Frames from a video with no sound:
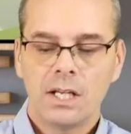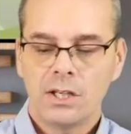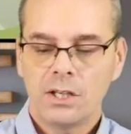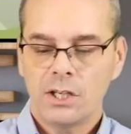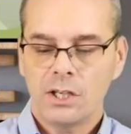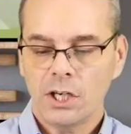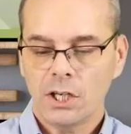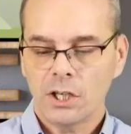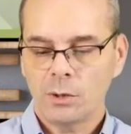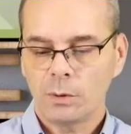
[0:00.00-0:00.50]

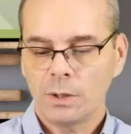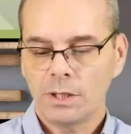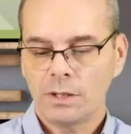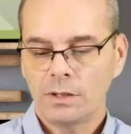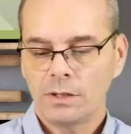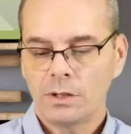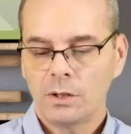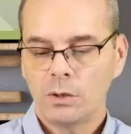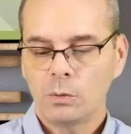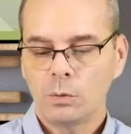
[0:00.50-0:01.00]
The other
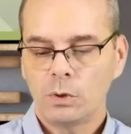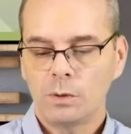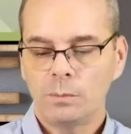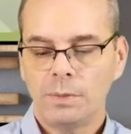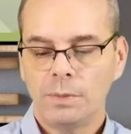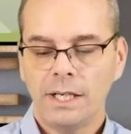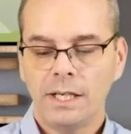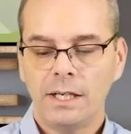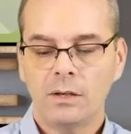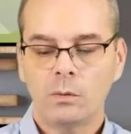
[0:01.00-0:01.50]
one would
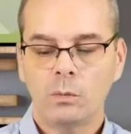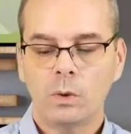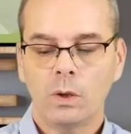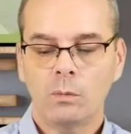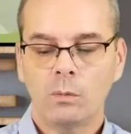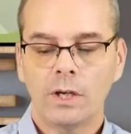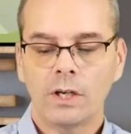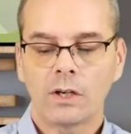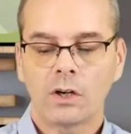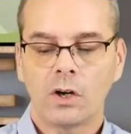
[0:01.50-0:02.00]
be
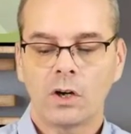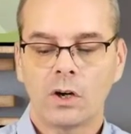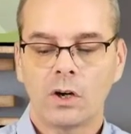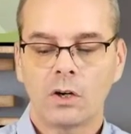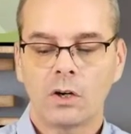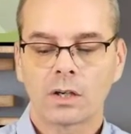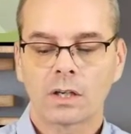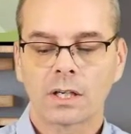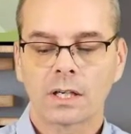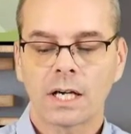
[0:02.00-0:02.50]
what we
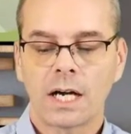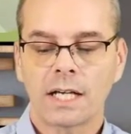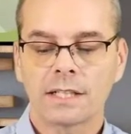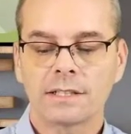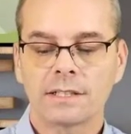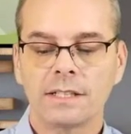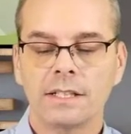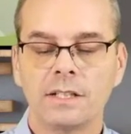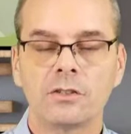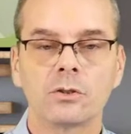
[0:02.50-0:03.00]
call
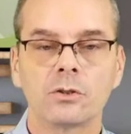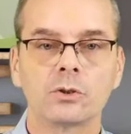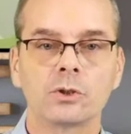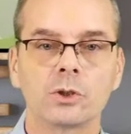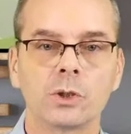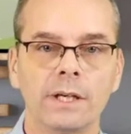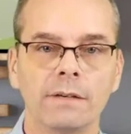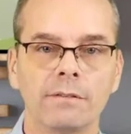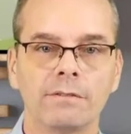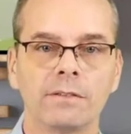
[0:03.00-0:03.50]
continental
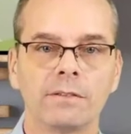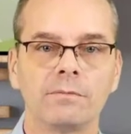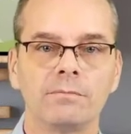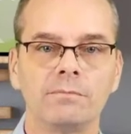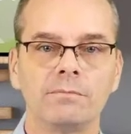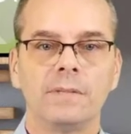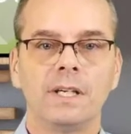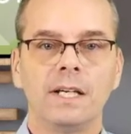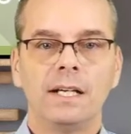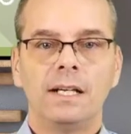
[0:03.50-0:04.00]
drift,
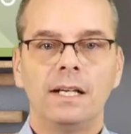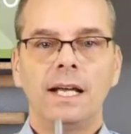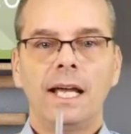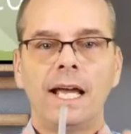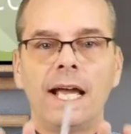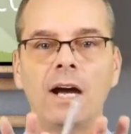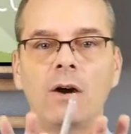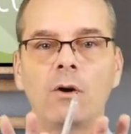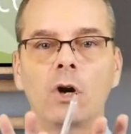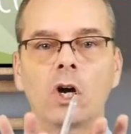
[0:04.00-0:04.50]

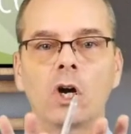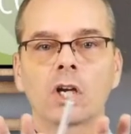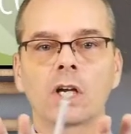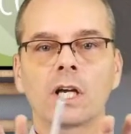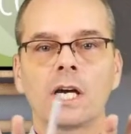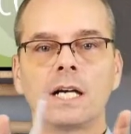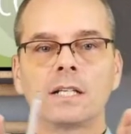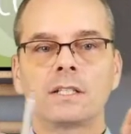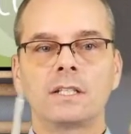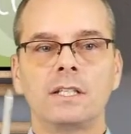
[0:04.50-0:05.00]
how our
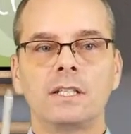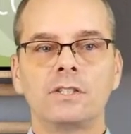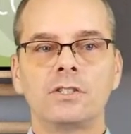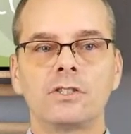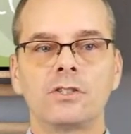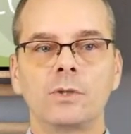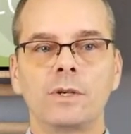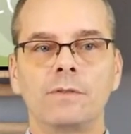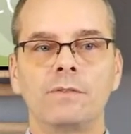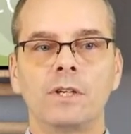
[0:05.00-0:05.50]
continents
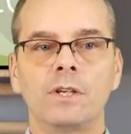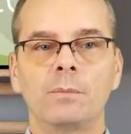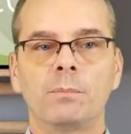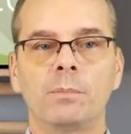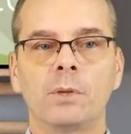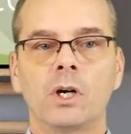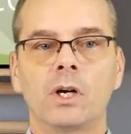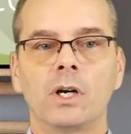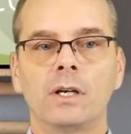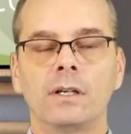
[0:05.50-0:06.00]
drifted
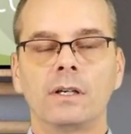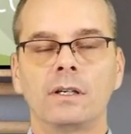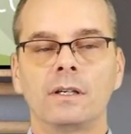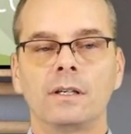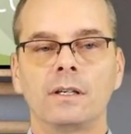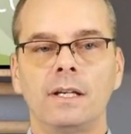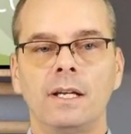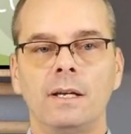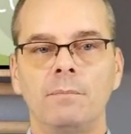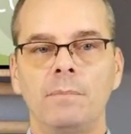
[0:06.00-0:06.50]
apart,
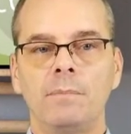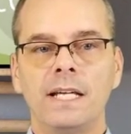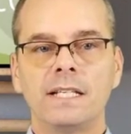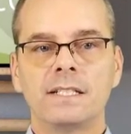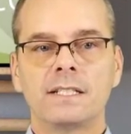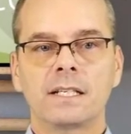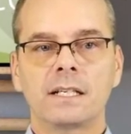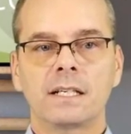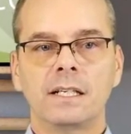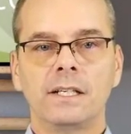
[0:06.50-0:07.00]
and
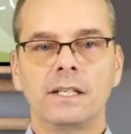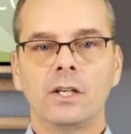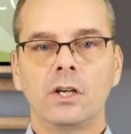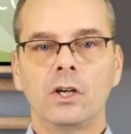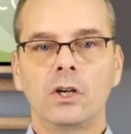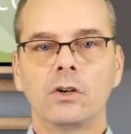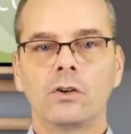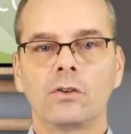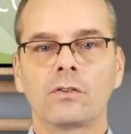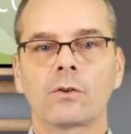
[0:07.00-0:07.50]
basically the
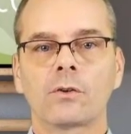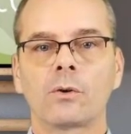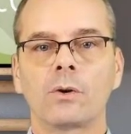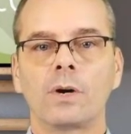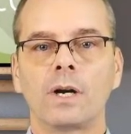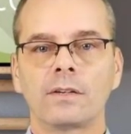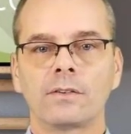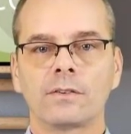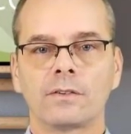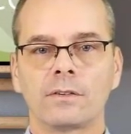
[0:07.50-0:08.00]
Earth's
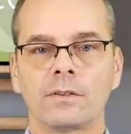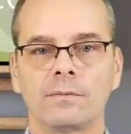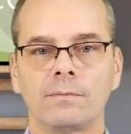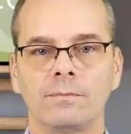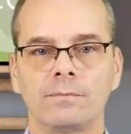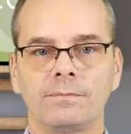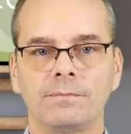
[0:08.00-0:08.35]
crust.